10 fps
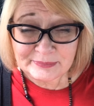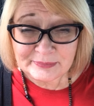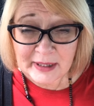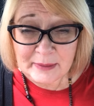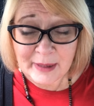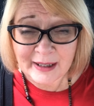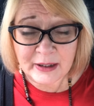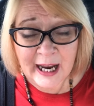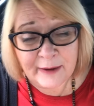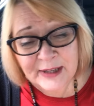Amen. You
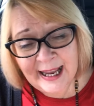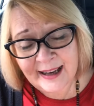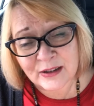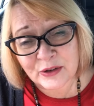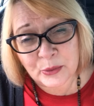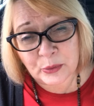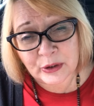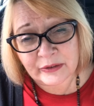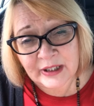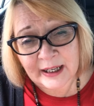have to handle the Word
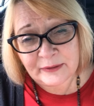of life.